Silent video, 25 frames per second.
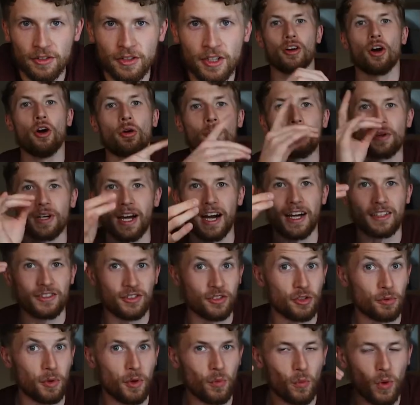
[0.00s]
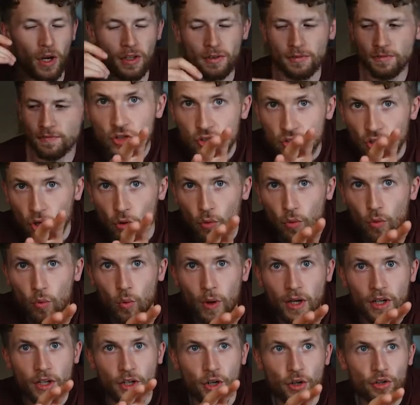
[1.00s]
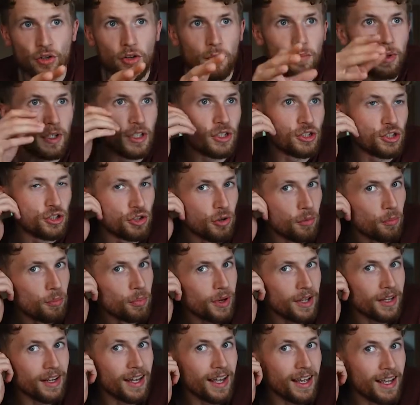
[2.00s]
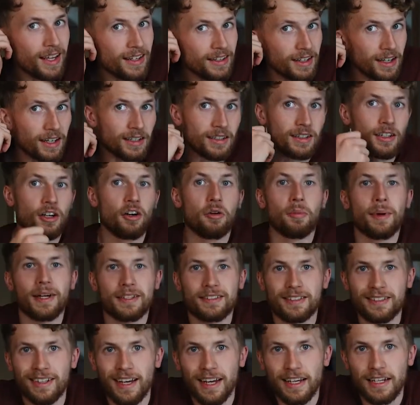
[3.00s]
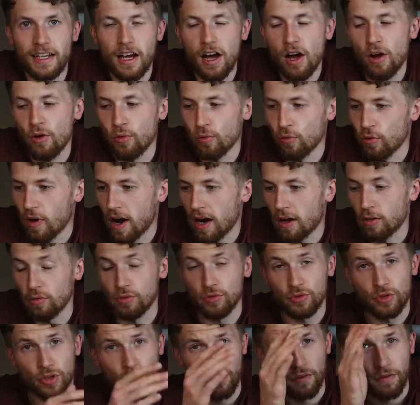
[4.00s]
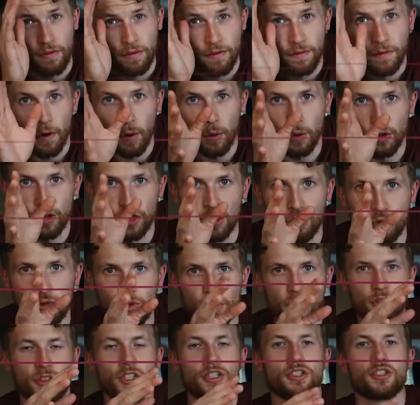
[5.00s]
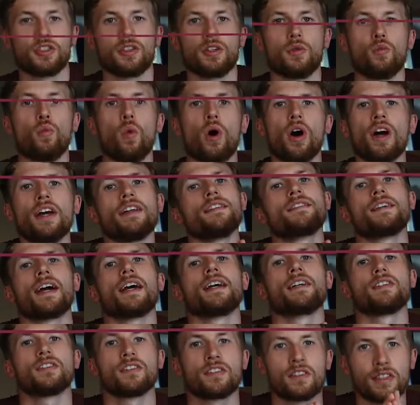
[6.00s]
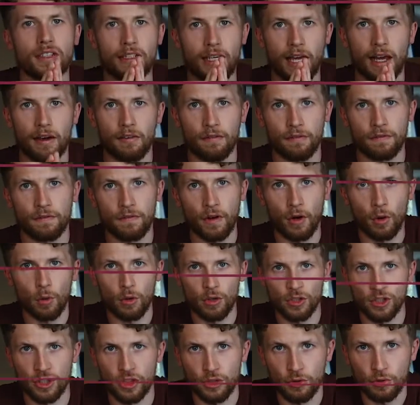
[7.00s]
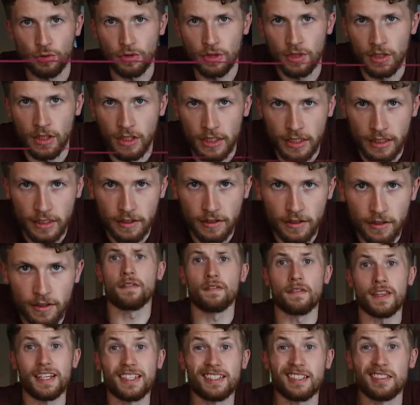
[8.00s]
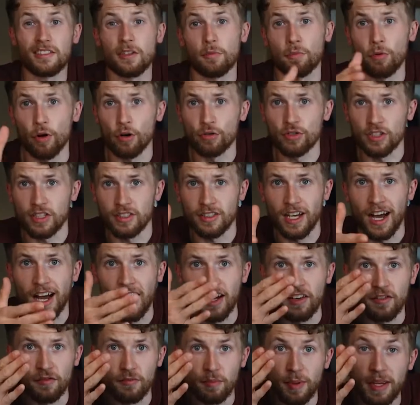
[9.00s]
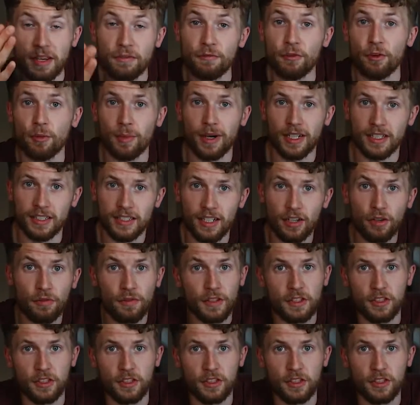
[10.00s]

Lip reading: Hope you guys are doing well. So we're gonna be jumping in a little bit today around photo shoots, or essentially what it takes to get photo shoot lean. This is a process that I've been through myself.